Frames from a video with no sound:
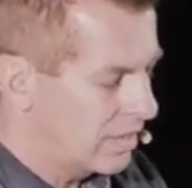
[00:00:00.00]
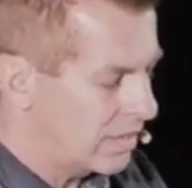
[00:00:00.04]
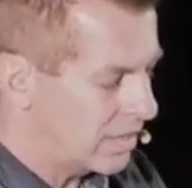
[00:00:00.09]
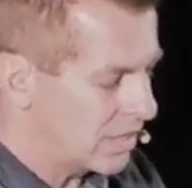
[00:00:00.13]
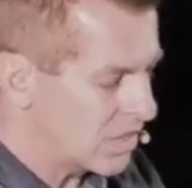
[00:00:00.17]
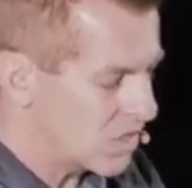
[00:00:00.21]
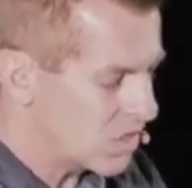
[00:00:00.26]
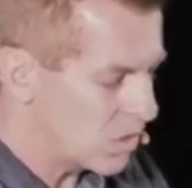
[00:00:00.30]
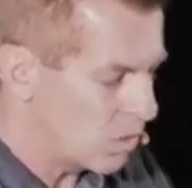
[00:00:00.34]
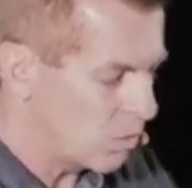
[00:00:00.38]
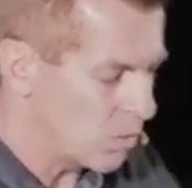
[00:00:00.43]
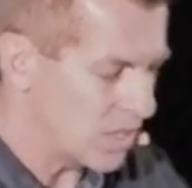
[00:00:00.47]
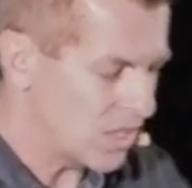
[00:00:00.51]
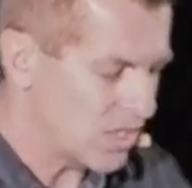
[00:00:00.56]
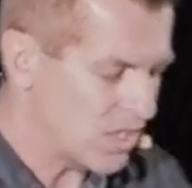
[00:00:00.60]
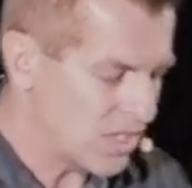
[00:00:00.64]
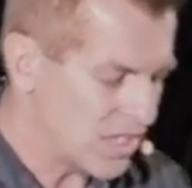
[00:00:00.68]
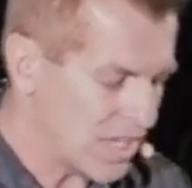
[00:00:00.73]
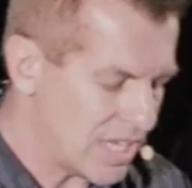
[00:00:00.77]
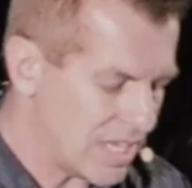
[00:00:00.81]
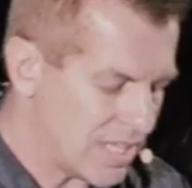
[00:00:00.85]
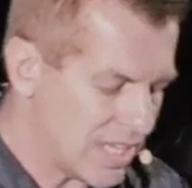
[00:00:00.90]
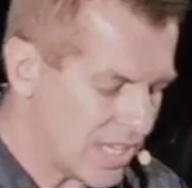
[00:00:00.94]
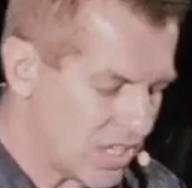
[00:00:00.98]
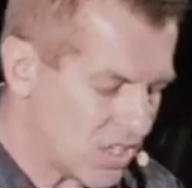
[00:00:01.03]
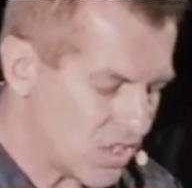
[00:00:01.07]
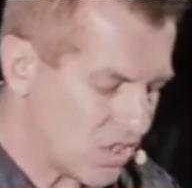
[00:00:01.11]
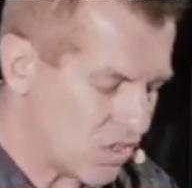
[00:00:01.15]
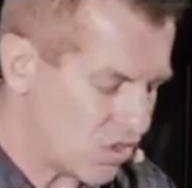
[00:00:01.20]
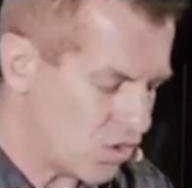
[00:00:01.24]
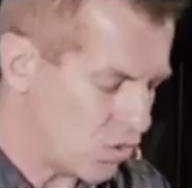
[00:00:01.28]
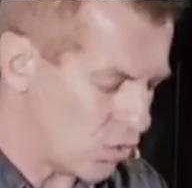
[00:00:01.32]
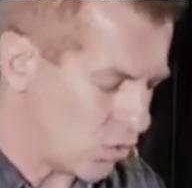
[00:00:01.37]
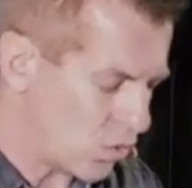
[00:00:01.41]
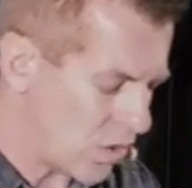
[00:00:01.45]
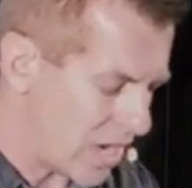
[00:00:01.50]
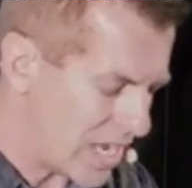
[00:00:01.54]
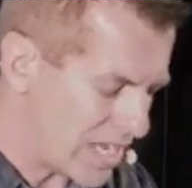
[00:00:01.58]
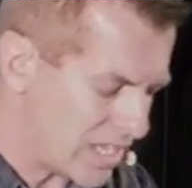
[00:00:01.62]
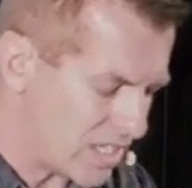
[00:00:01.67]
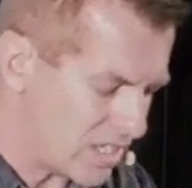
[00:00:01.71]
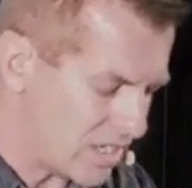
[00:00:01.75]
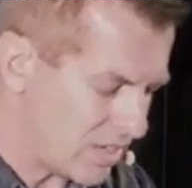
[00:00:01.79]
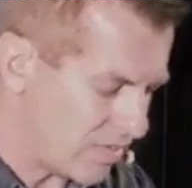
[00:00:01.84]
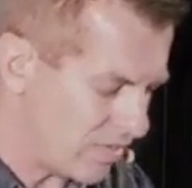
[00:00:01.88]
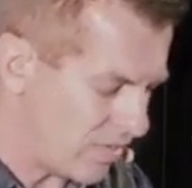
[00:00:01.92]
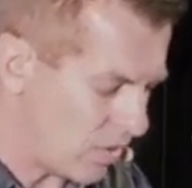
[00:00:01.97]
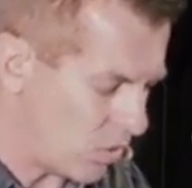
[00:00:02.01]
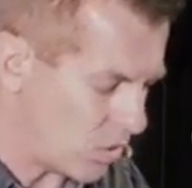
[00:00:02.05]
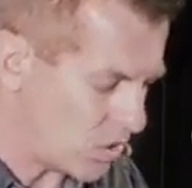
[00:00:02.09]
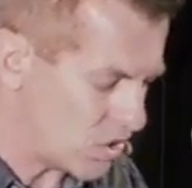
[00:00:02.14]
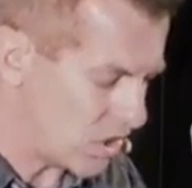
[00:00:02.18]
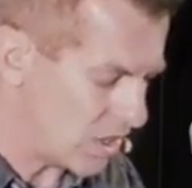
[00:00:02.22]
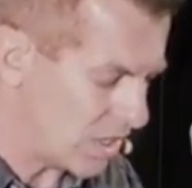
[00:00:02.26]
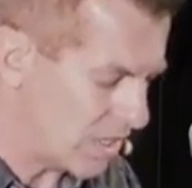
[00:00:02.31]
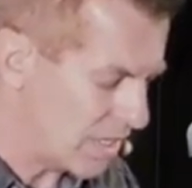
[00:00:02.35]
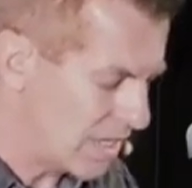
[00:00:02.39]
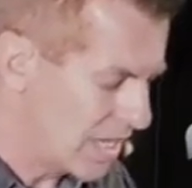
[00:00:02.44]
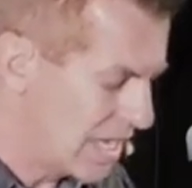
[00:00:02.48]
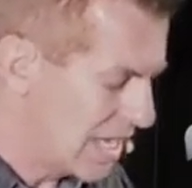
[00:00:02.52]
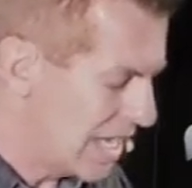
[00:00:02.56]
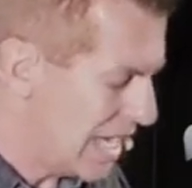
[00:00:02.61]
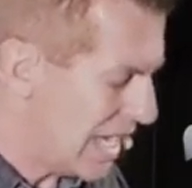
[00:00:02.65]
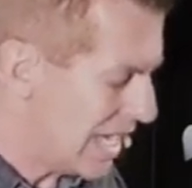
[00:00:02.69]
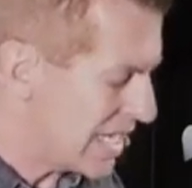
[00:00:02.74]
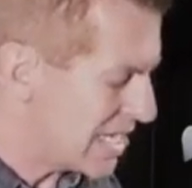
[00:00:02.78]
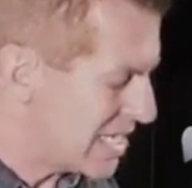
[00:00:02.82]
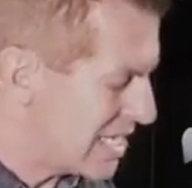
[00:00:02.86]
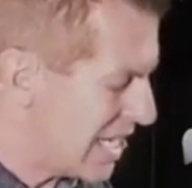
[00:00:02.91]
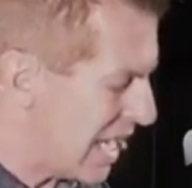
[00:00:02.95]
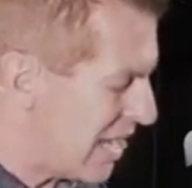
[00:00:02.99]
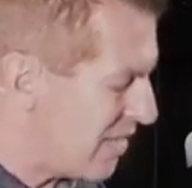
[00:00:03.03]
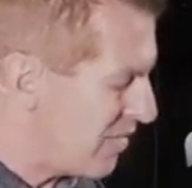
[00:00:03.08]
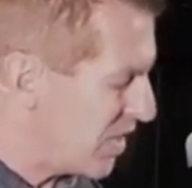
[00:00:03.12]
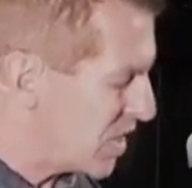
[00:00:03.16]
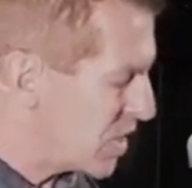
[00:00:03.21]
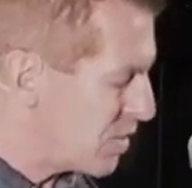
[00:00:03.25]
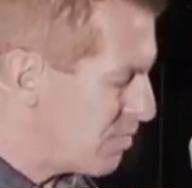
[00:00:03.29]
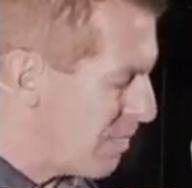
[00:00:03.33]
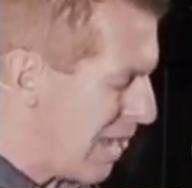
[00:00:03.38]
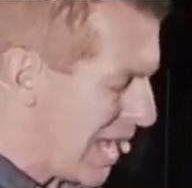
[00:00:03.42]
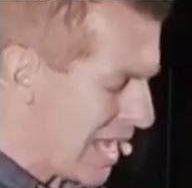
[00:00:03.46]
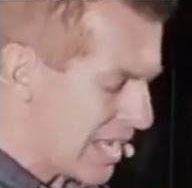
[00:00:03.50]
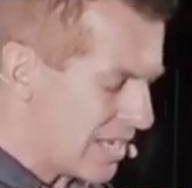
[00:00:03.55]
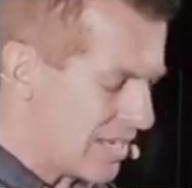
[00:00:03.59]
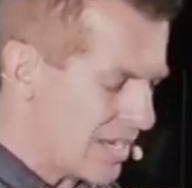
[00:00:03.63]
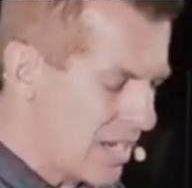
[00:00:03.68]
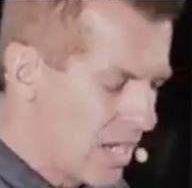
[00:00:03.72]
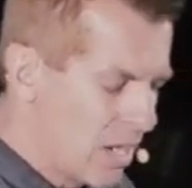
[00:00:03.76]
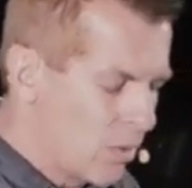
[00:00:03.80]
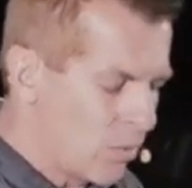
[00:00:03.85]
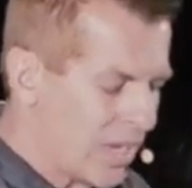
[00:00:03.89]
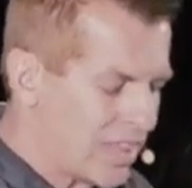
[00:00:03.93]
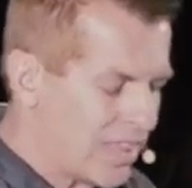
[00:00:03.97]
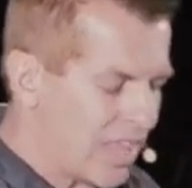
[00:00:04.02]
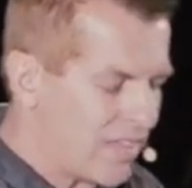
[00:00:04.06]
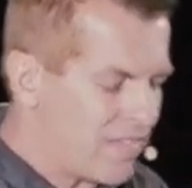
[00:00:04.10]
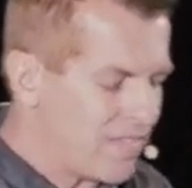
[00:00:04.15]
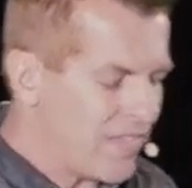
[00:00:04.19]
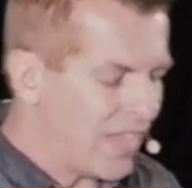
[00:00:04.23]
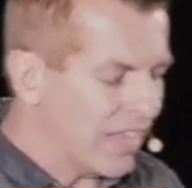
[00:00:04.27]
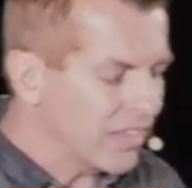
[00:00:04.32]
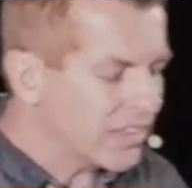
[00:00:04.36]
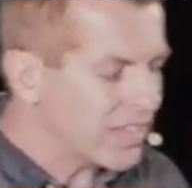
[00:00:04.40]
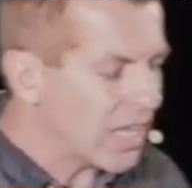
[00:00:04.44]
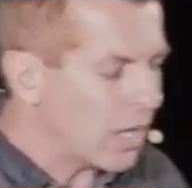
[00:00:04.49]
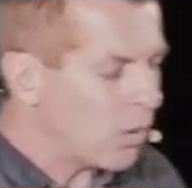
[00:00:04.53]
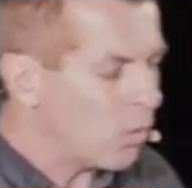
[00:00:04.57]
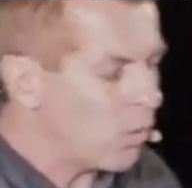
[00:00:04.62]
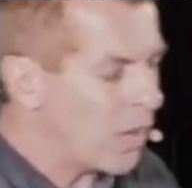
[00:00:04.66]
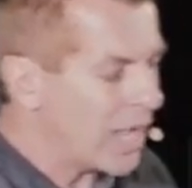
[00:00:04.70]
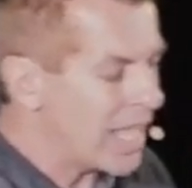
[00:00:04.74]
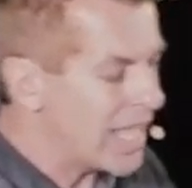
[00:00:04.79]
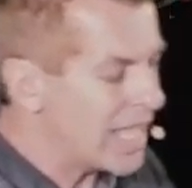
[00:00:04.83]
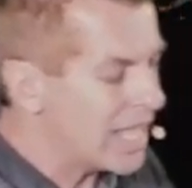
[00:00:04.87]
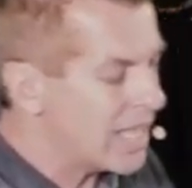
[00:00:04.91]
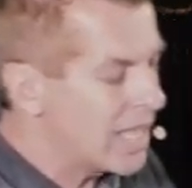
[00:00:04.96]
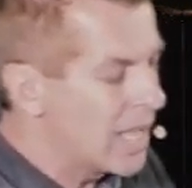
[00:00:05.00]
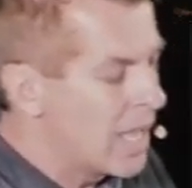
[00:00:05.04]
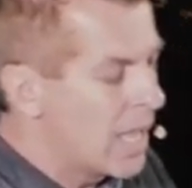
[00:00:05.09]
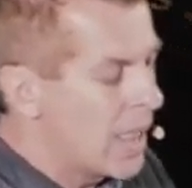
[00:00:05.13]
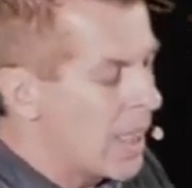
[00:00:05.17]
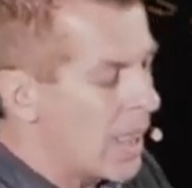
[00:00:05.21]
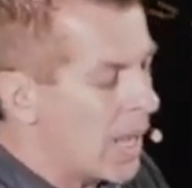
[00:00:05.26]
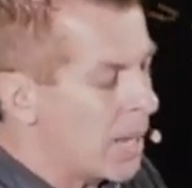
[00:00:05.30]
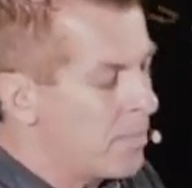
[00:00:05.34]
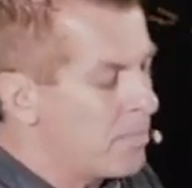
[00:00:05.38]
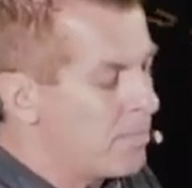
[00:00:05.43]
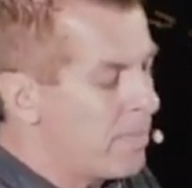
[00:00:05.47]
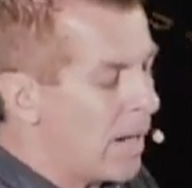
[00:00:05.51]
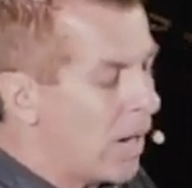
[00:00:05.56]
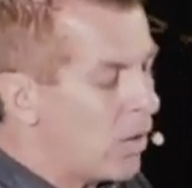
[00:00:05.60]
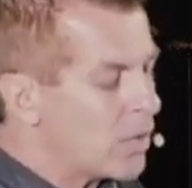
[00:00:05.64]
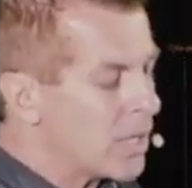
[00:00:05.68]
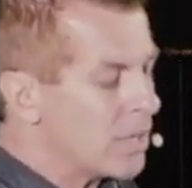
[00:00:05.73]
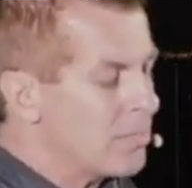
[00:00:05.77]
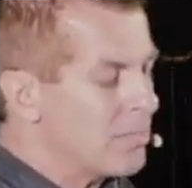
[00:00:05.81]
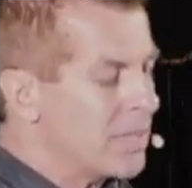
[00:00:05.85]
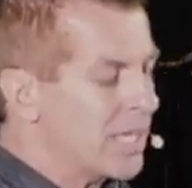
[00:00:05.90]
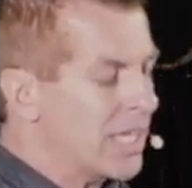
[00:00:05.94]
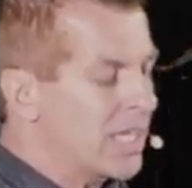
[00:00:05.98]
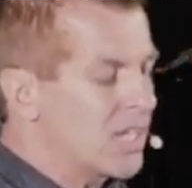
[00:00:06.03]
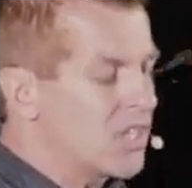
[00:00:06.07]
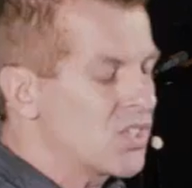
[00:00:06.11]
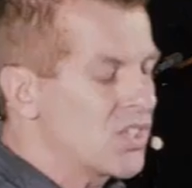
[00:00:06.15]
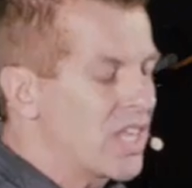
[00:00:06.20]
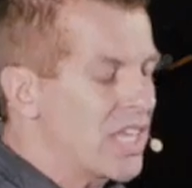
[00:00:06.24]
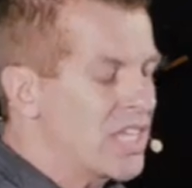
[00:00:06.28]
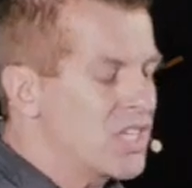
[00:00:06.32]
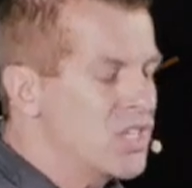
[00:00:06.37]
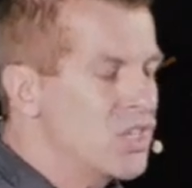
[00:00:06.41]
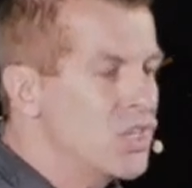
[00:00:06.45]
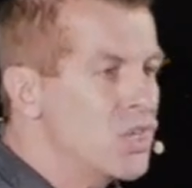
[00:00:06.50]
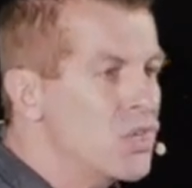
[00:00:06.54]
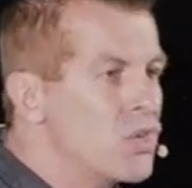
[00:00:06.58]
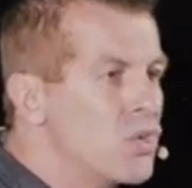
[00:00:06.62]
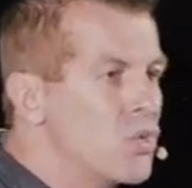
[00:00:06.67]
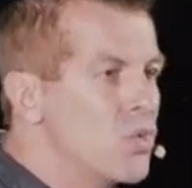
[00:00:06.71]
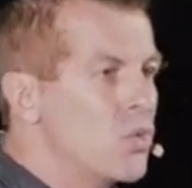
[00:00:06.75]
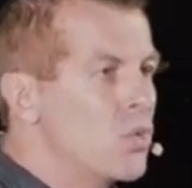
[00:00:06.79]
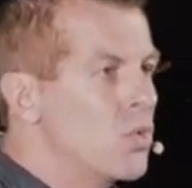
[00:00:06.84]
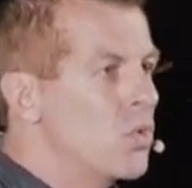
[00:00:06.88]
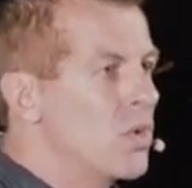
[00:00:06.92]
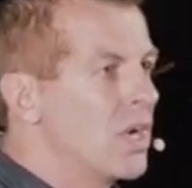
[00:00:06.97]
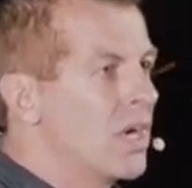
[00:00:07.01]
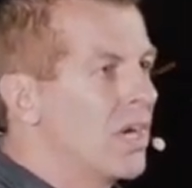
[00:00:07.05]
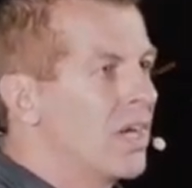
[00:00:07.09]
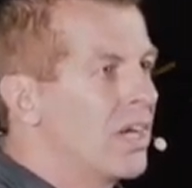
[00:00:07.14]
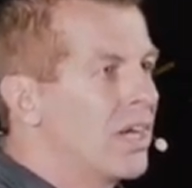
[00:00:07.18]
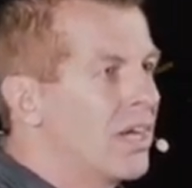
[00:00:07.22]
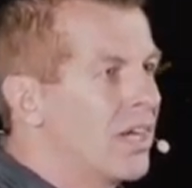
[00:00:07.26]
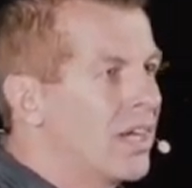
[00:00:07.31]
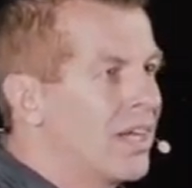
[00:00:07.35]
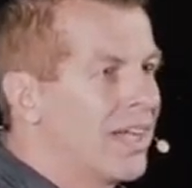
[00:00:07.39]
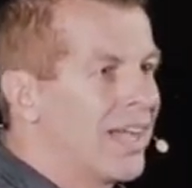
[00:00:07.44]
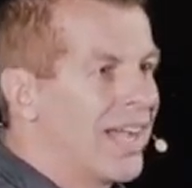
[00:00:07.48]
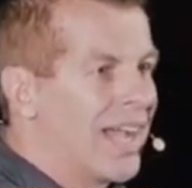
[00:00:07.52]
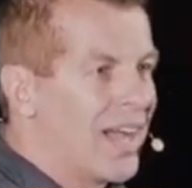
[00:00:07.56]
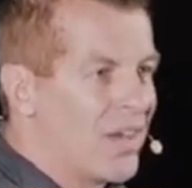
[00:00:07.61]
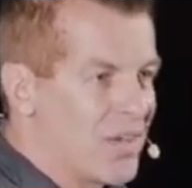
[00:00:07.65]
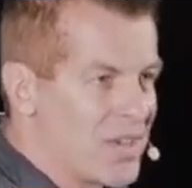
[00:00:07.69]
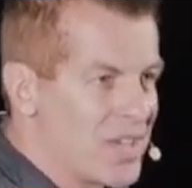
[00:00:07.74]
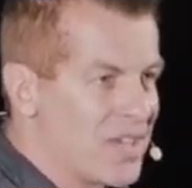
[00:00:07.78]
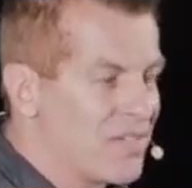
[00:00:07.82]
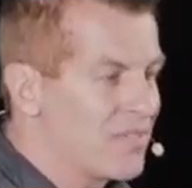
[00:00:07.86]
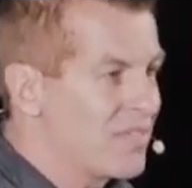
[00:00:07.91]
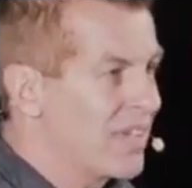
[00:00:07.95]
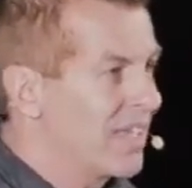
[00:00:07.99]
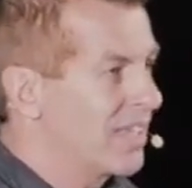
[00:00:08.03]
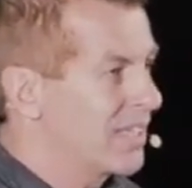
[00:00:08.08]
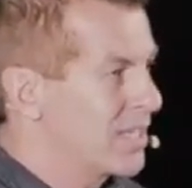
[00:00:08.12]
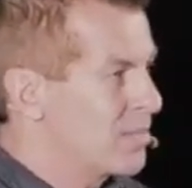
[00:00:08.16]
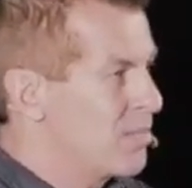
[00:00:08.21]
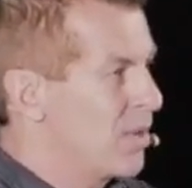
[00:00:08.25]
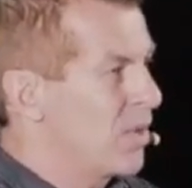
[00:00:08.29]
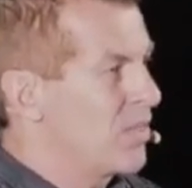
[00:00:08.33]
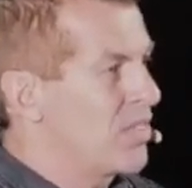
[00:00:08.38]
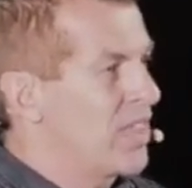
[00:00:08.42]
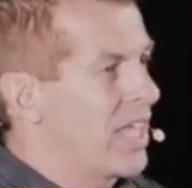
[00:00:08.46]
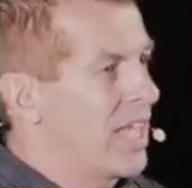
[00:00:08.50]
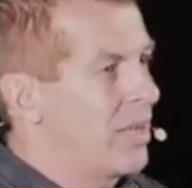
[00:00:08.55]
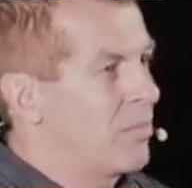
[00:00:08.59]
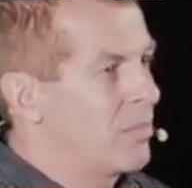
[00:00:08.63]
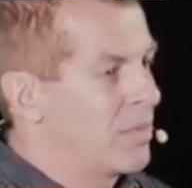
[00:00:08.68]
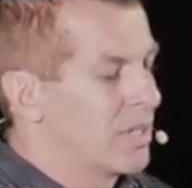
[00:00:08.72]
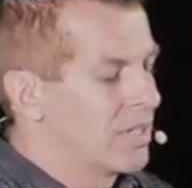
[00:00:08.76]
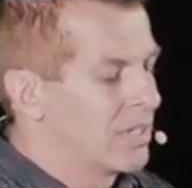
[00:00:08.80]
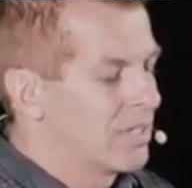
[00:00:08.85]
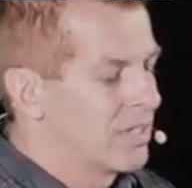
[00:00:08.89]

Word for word: And so we see this great devotion. And David's men, right, they felt that way about him because they knew how he felt about them.